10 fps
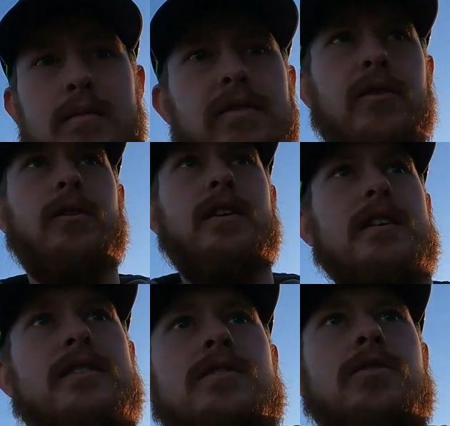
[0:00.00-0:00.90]
before it
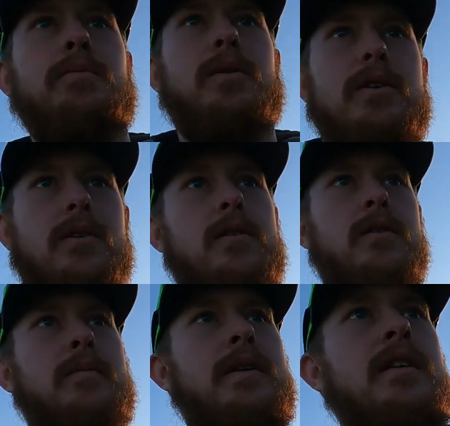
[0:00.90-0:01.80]
gets super dark
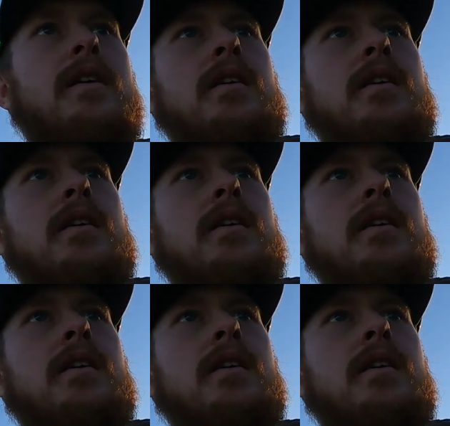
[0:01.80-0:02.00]
on me.